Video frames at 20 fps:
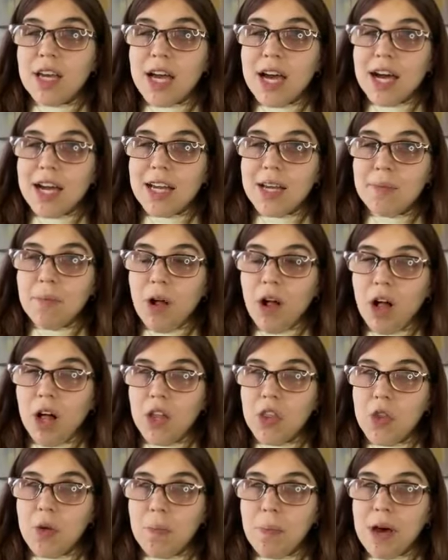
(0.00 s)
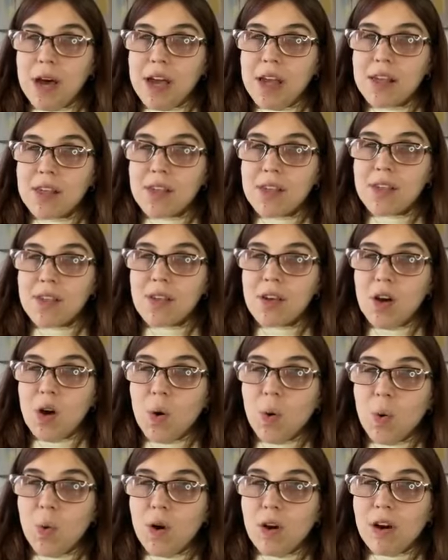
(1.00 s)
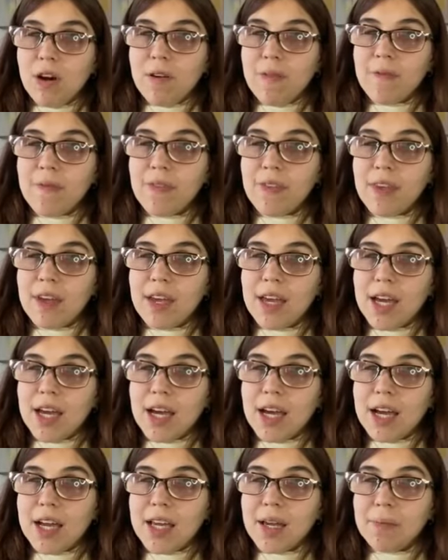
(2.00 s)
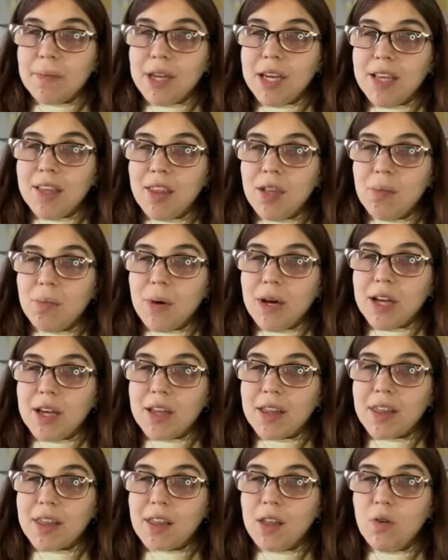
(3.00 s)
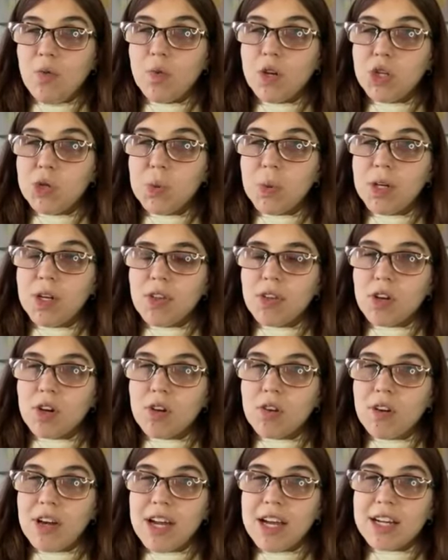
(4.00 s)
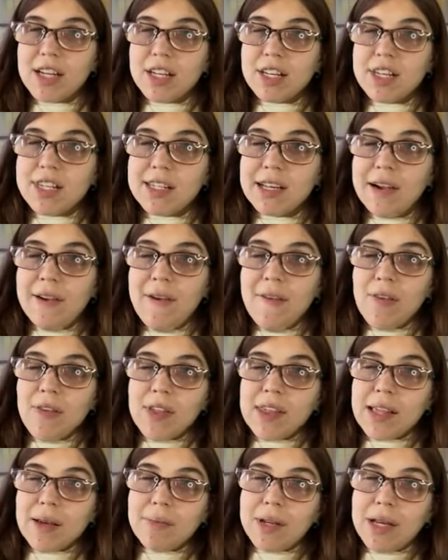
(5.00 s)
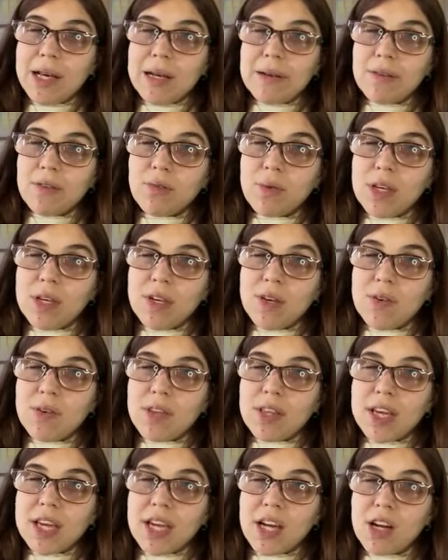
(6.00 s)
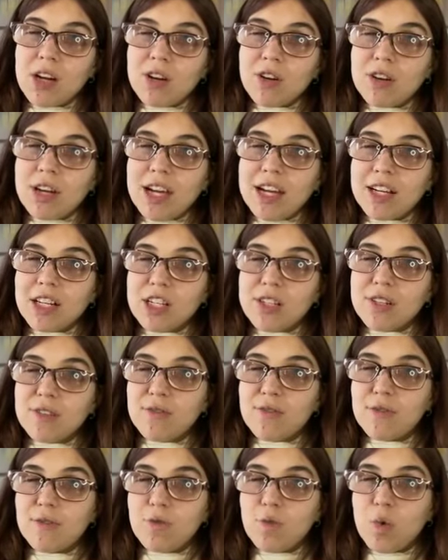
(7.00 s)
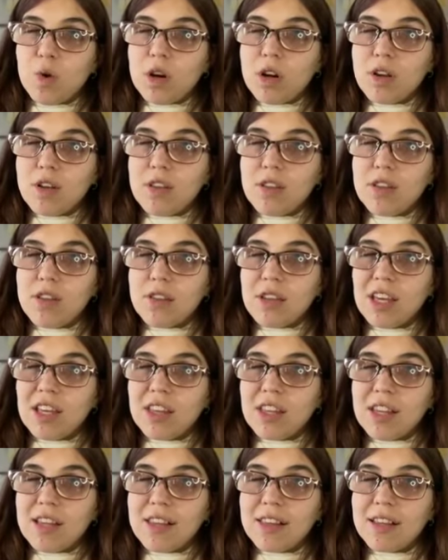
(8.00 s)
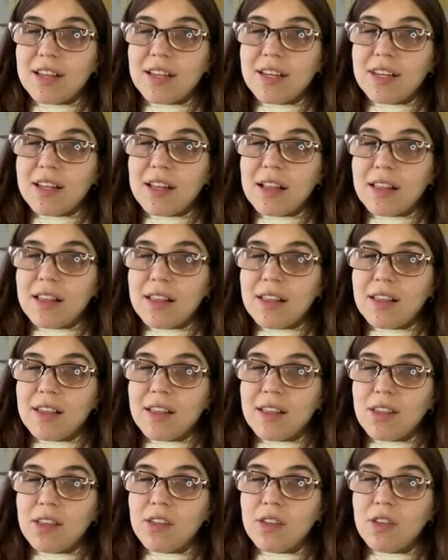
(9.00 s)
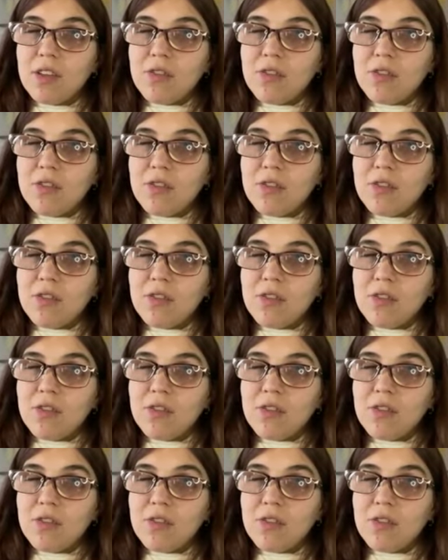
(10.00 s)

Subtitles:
I am on the bus or I am in the bus. Which one is correct? Sometimes we use incorrect words in these sentences.